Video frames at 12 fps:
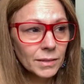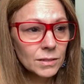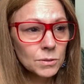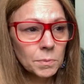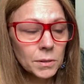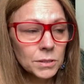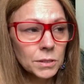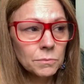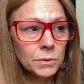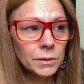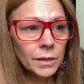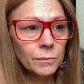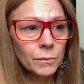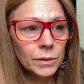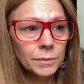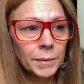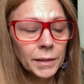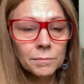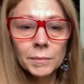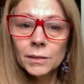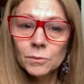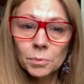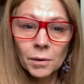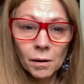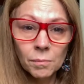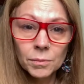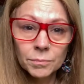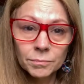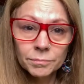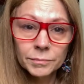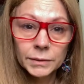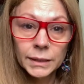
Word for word: especially when they want to make me the problem.